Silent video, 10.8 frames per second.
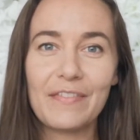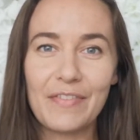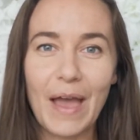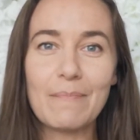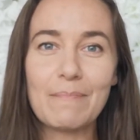
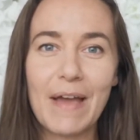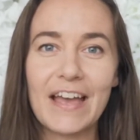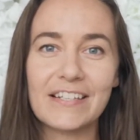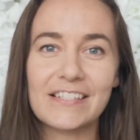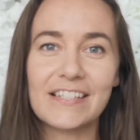that
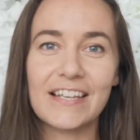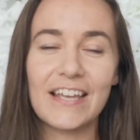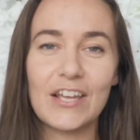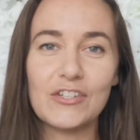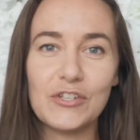mask
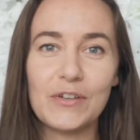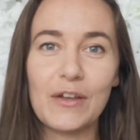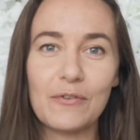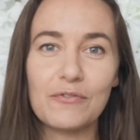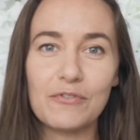as you
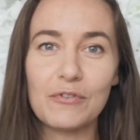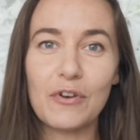go through your